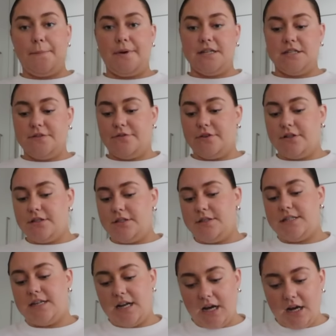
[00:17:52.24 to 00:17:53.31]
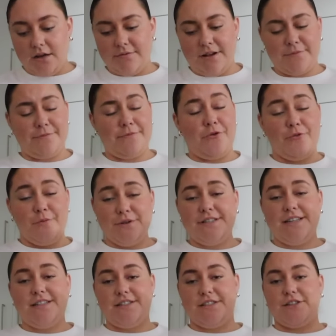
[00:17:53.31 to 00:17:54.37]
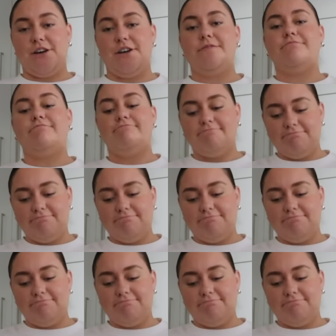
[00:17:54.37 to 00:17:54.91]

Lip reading: mince for dinner. I've almost said dessert.